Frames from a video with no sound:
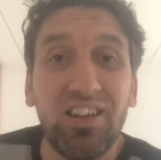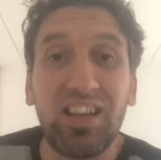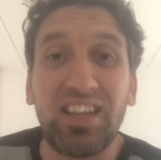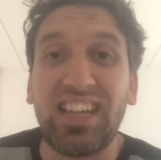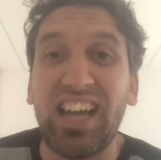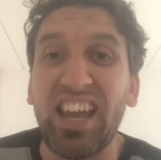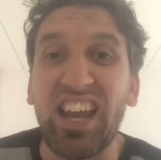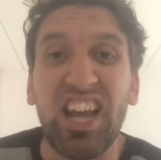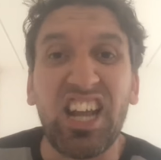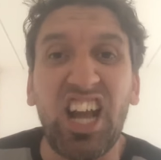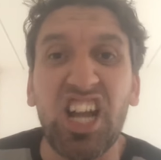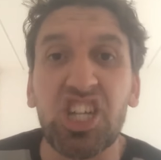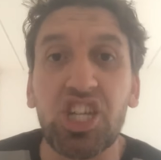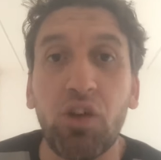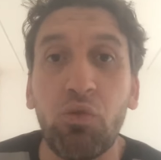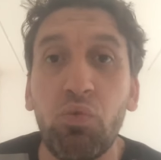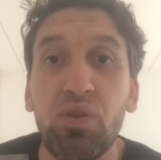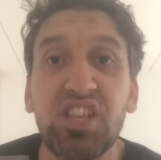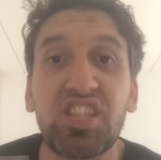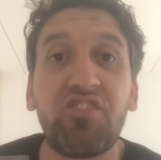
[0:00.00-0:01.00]

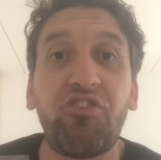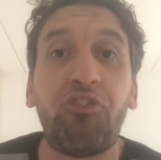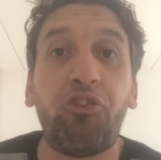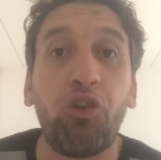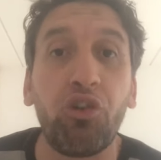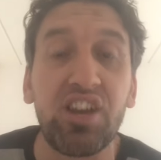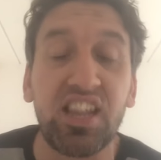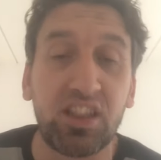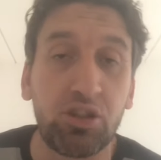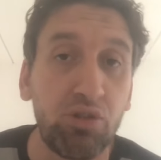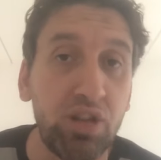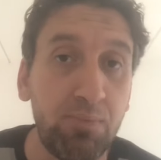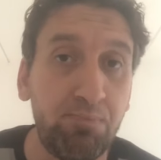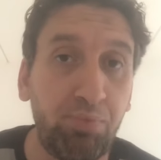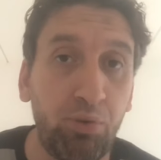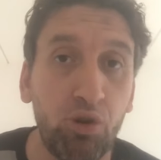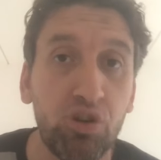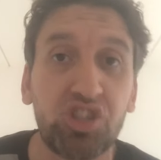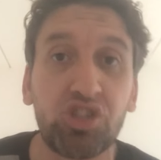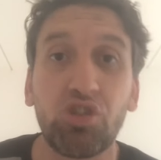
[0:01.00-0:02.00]
Karakashin wins 43
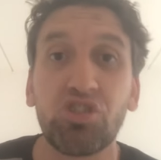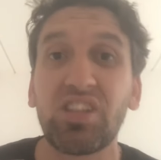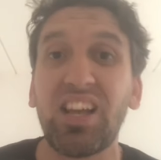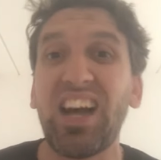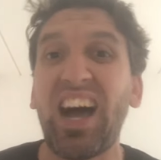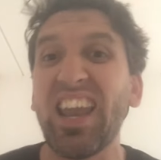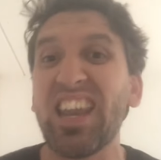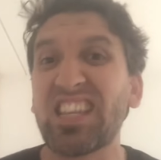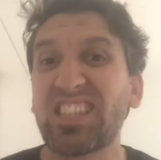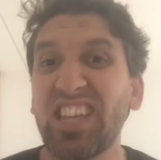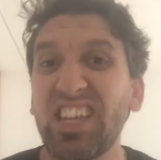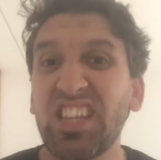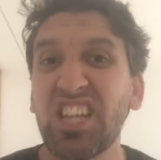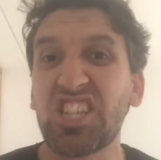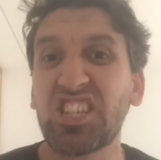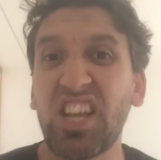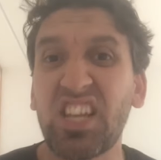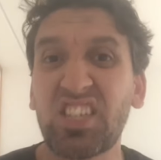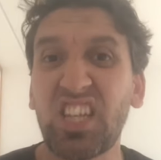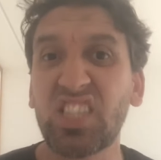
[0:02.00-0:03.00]
points. So Alexander
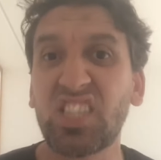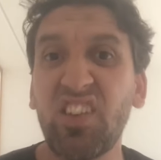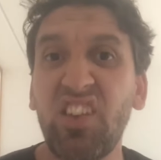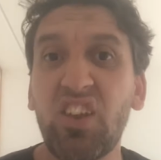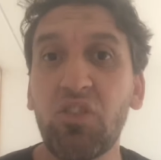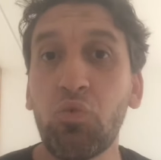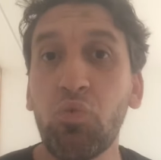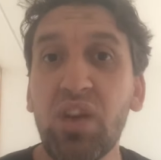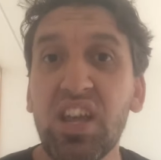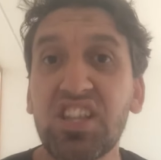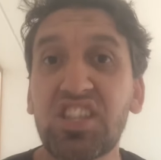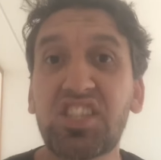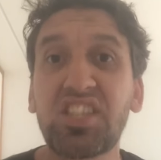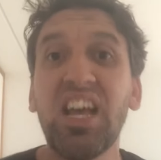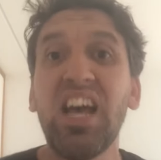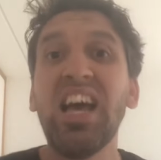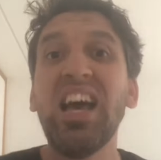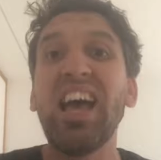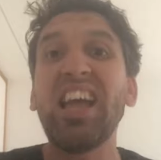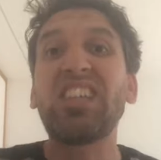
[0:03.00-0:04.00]
Zverev wins
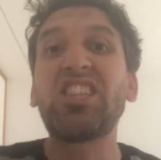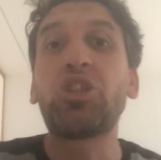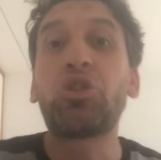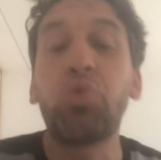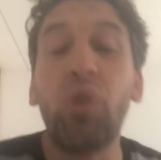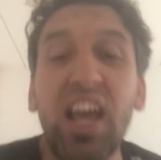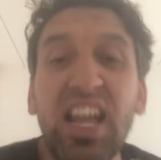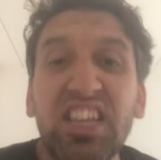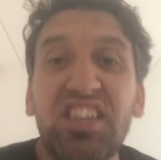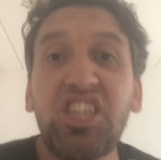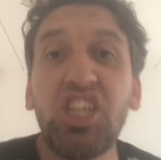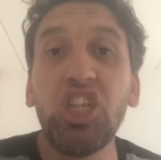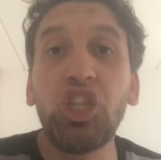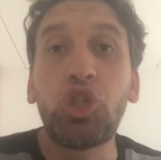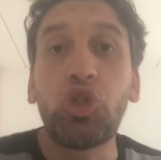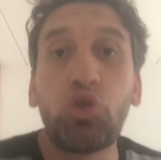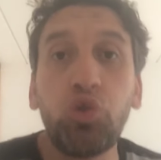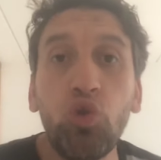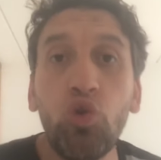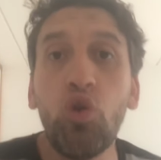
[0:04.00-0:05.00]

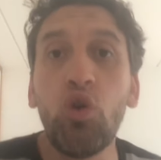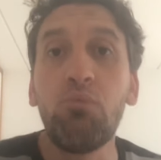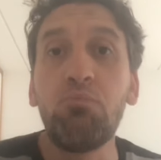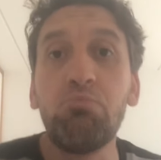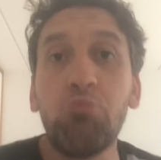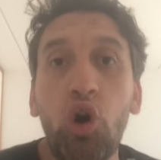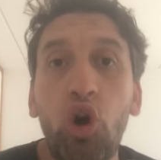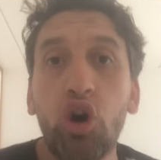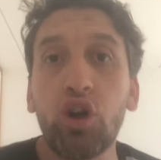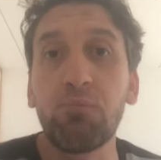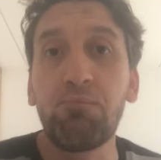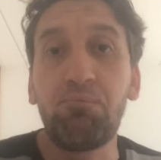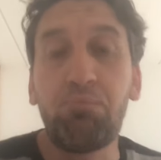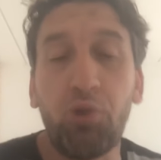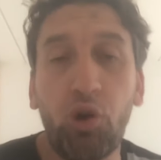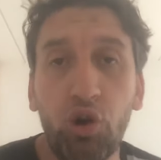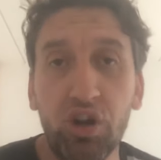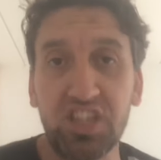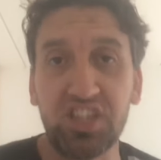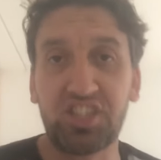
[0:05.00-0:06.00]
22 more
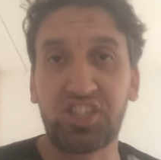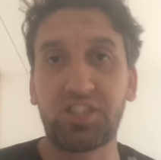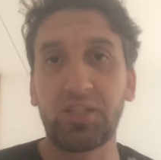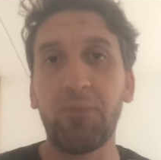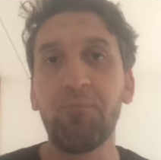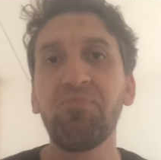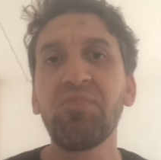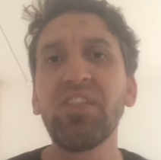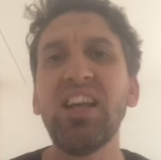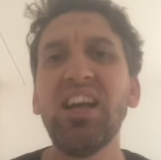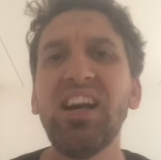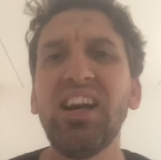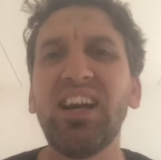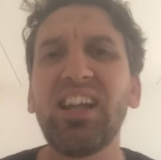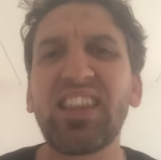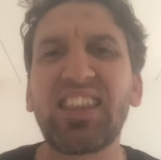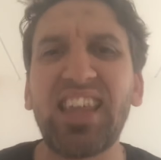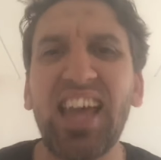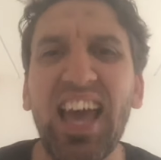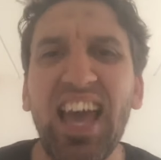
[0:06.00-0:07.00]
points
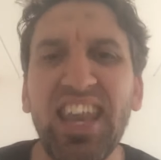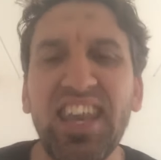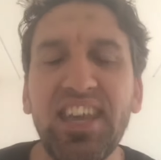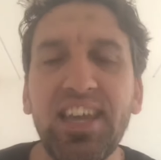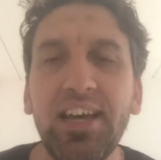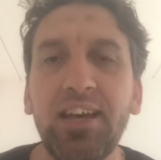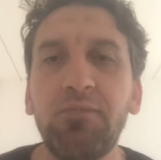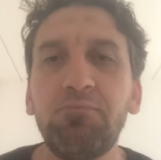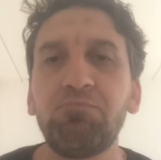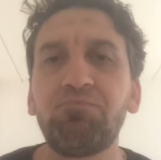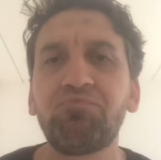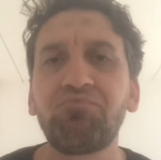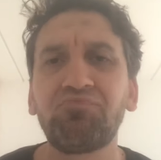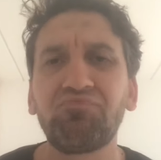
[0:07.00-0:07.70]
than... Uh,